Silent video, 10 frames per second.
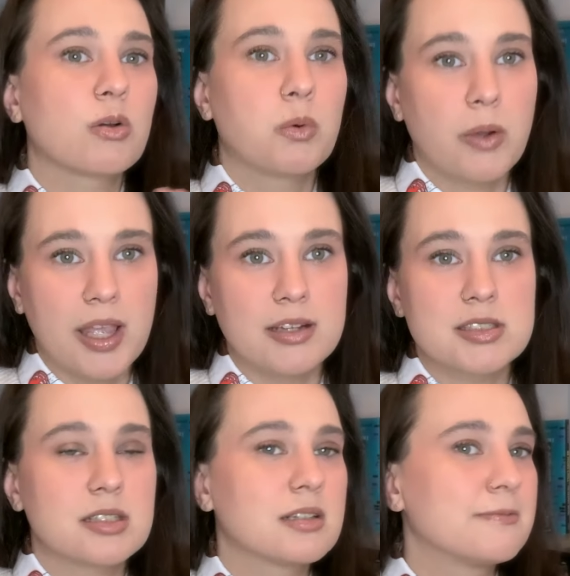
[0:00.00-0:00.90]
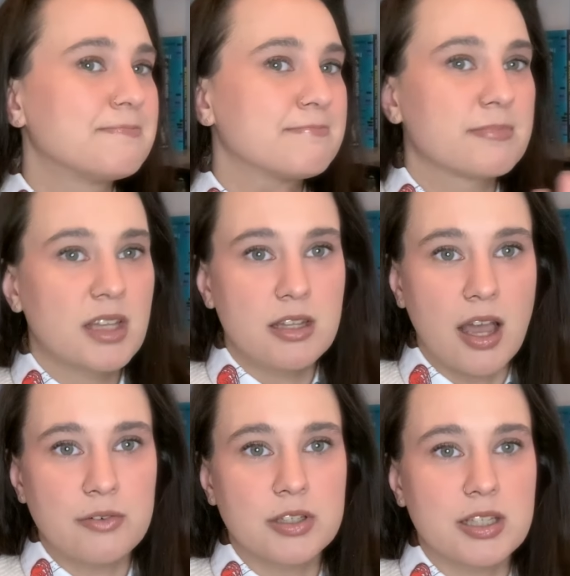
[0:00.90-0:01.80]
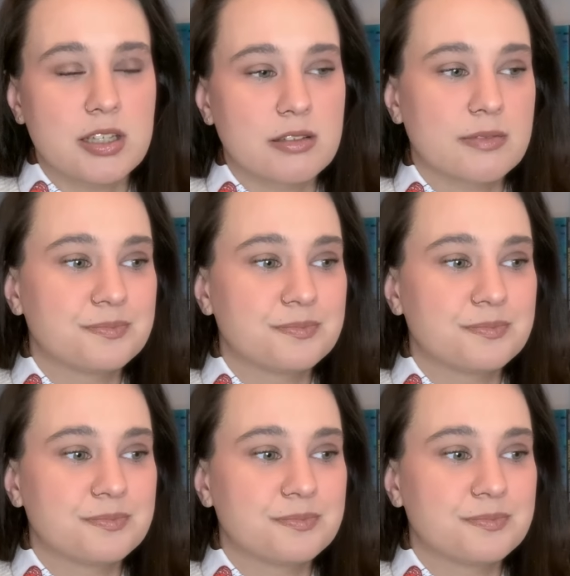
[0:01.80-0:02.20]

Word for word: quaint not really